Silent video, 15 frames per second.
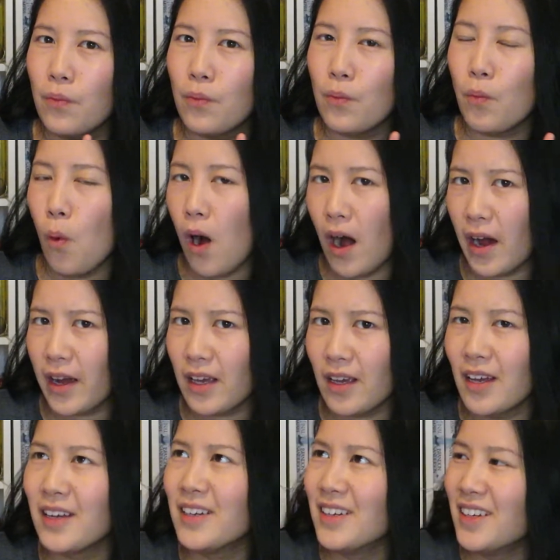
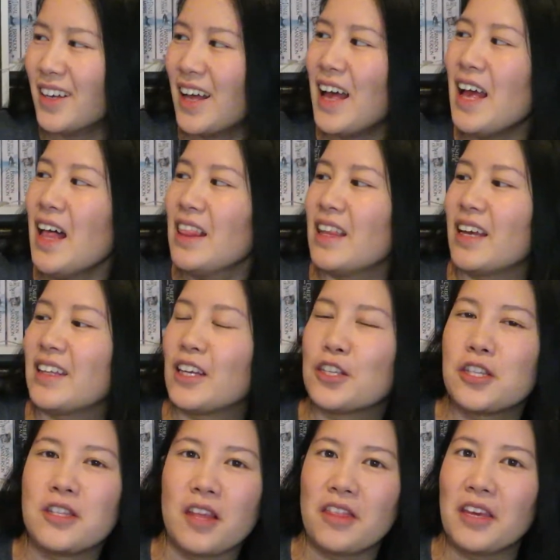why? Like
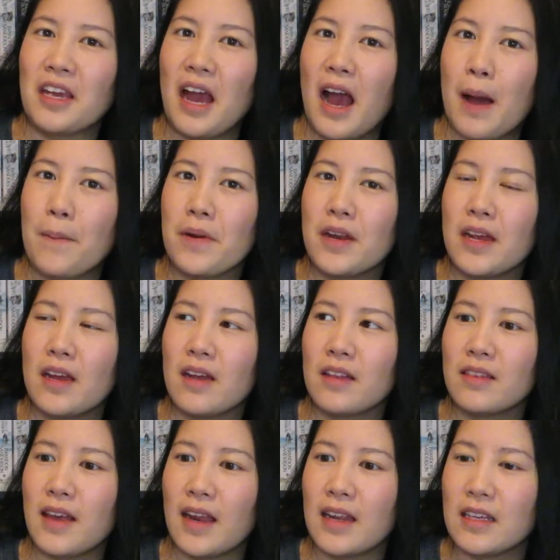there's nothing happening
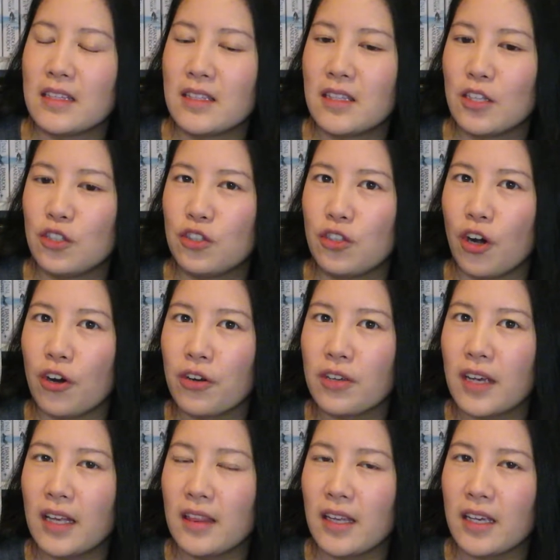that is dark
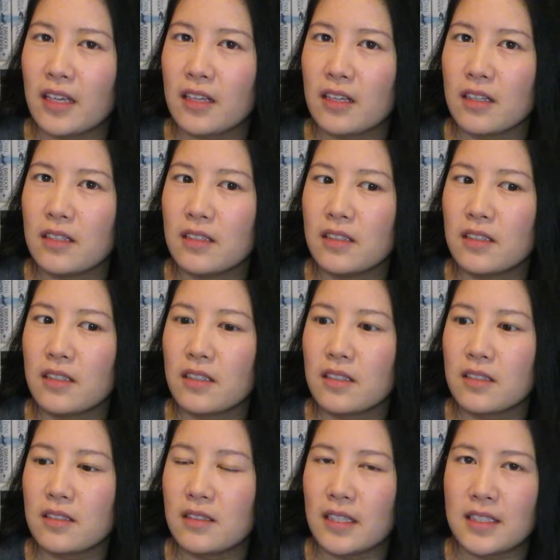and like
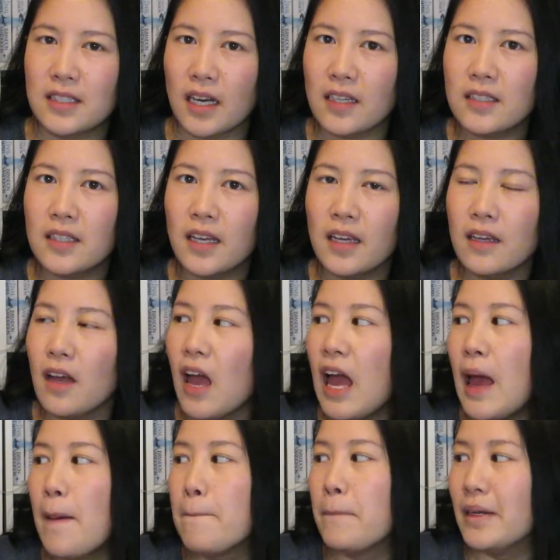disgusting.
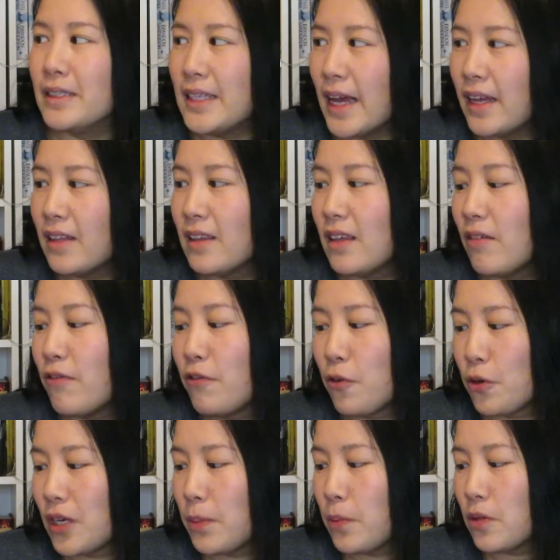But then the
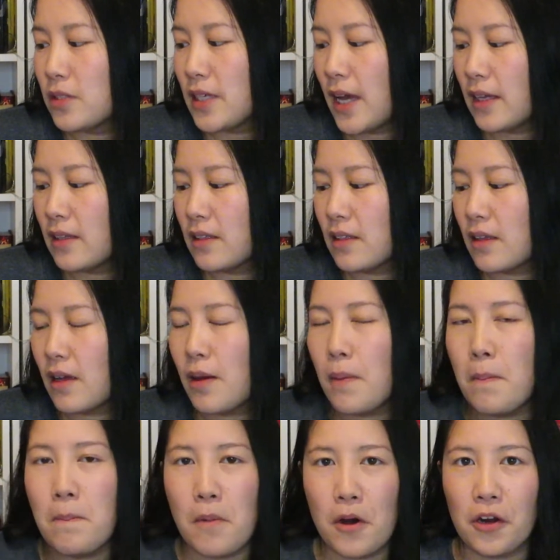40%
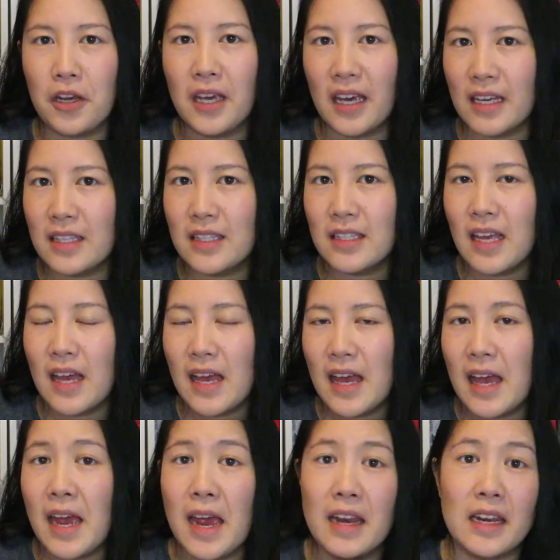mark hits
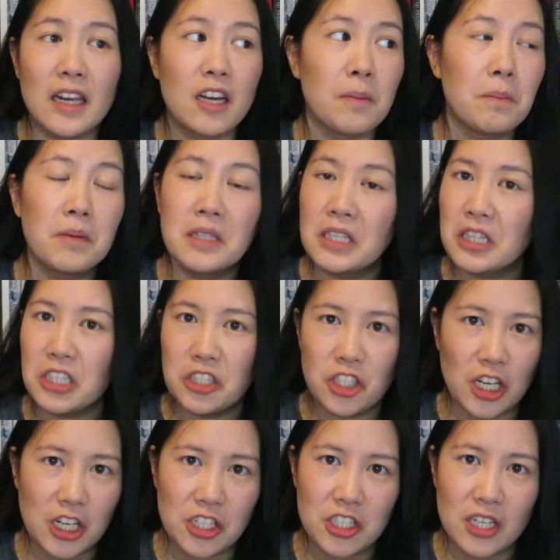and it completely
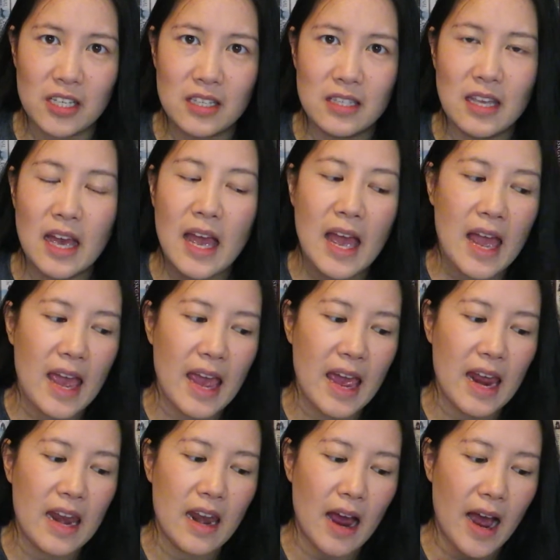changes,
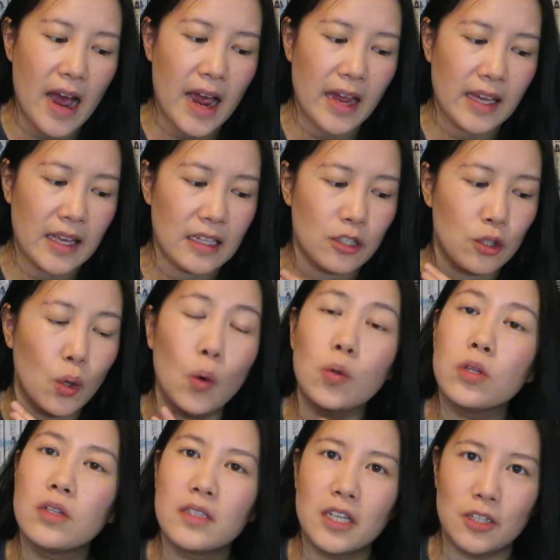and I can
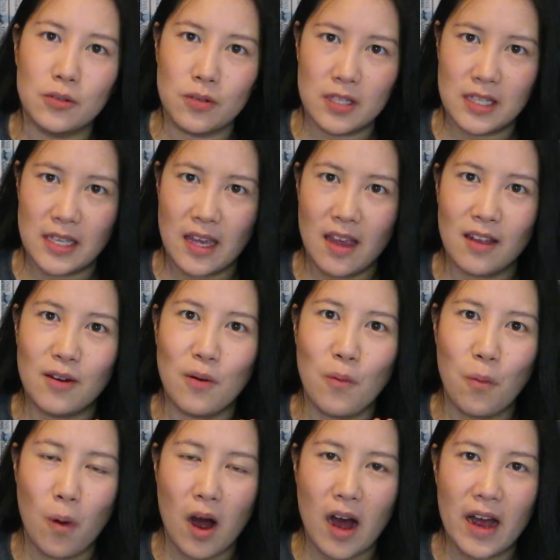totally
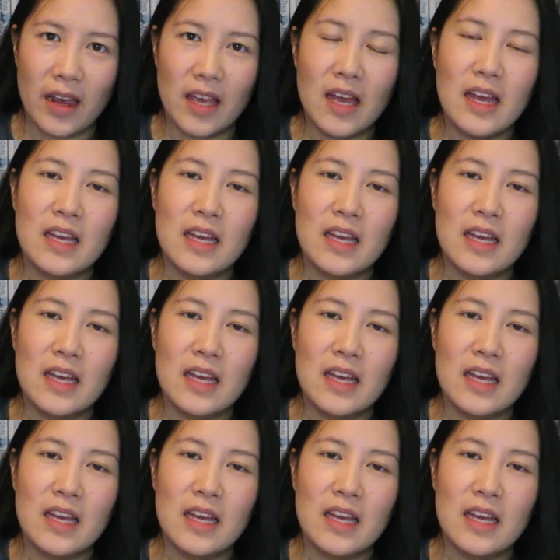understand why